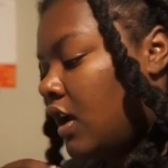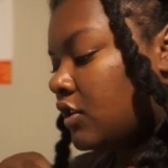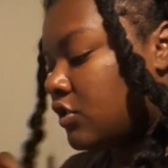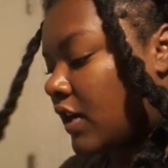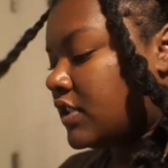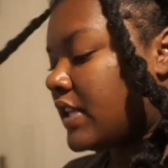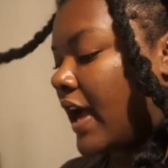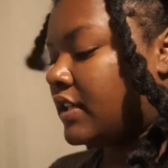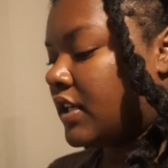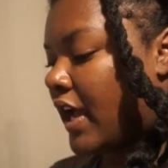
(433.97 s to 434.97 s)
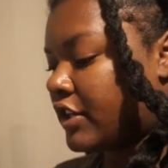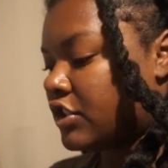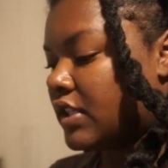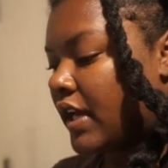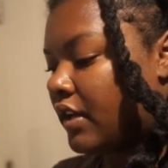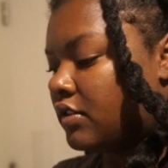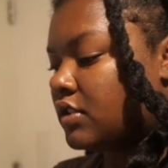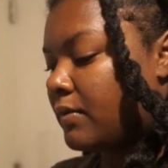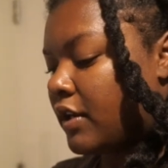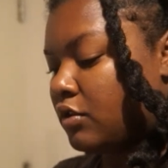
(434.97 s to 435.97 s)
So I just added an extra day
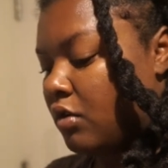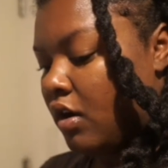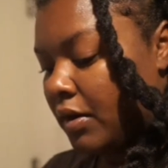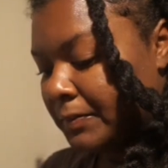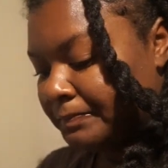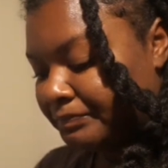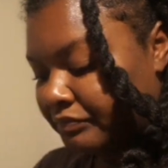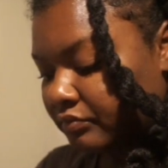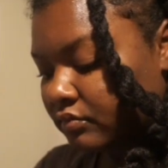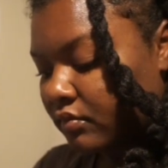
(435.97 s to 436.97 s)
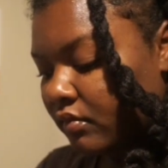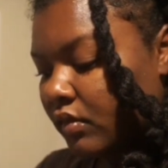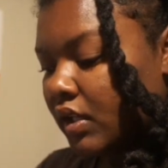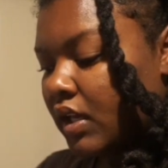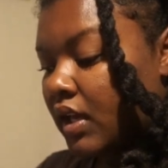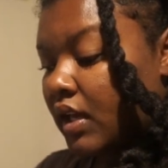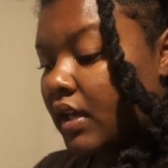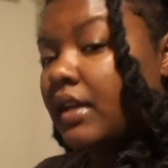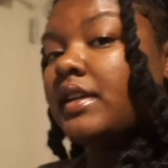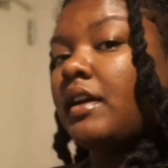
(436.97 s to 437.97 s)
onto my U-Haul
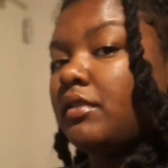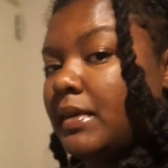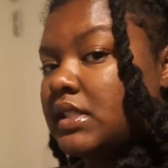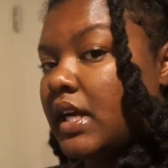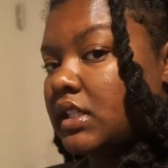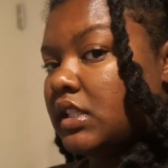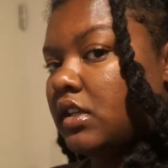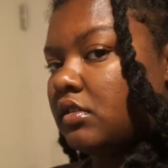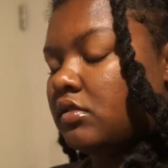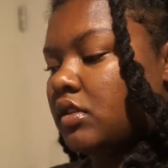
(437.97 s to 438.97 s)
and now we're about to actually get on the